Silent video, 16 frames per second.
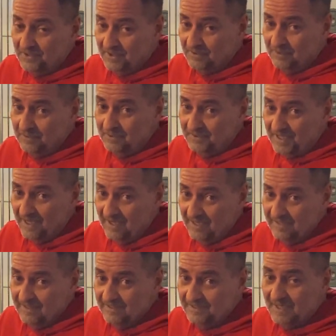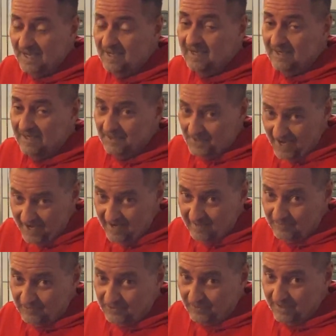the glute tie-ins, and the
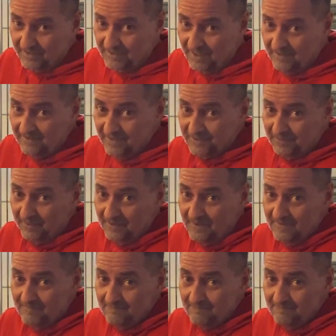hamstrings on this one.